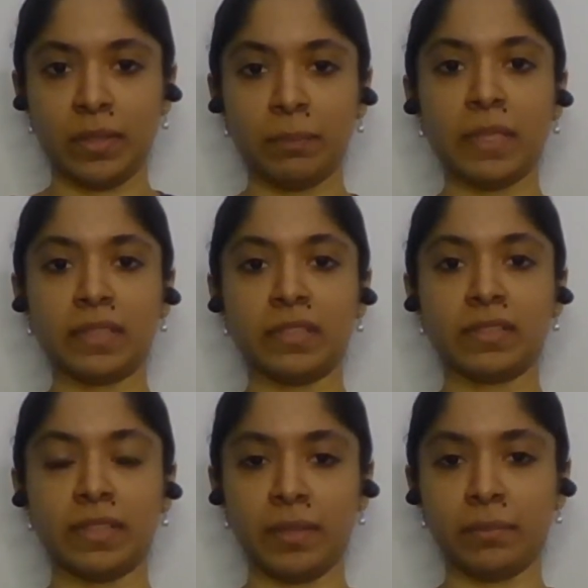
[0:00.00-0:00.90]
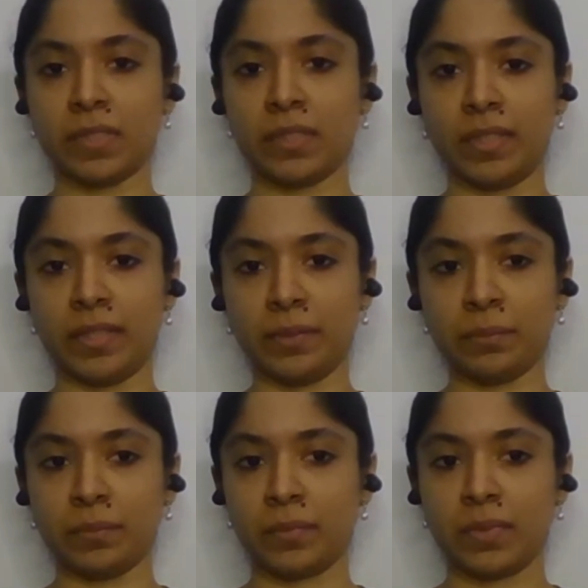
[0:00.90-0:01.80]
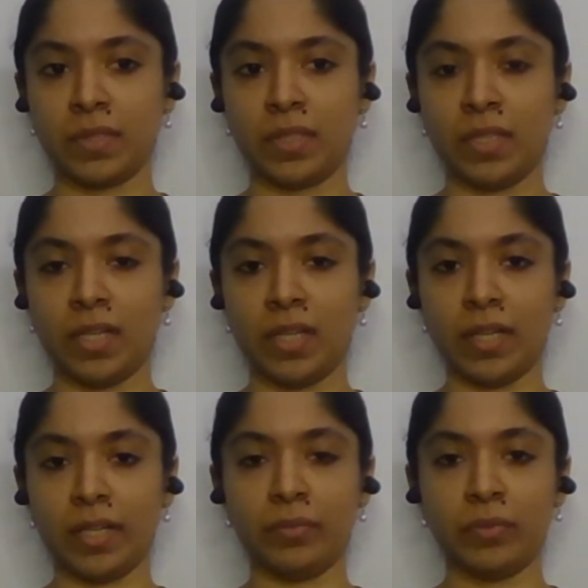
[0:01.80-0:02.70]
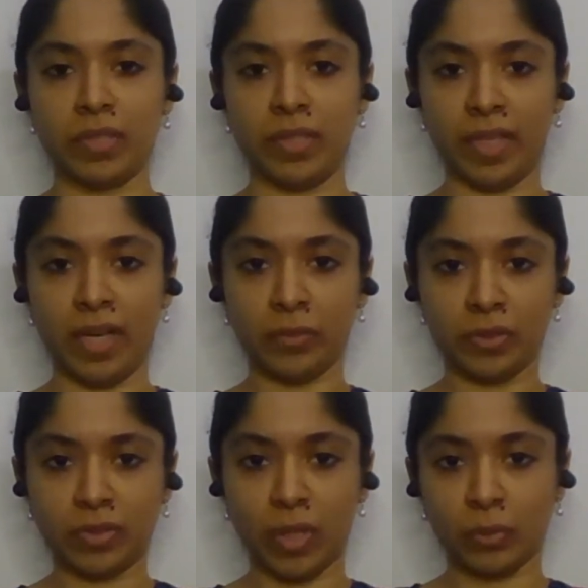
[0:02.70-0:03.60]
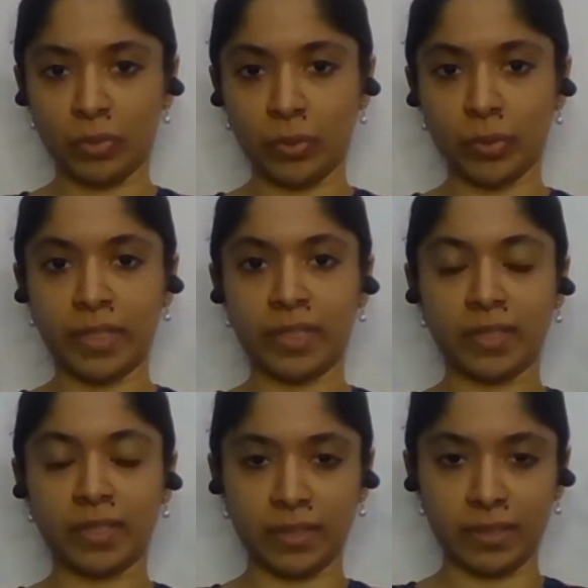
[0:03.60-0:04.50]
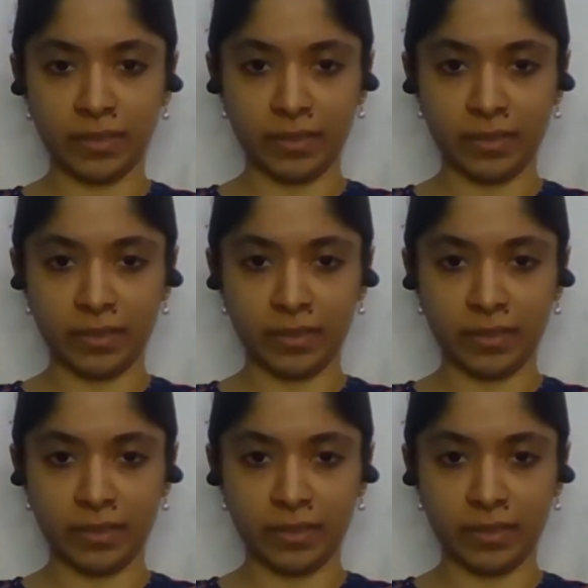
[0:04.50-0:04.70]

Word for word: At the same time, it was like I was downloading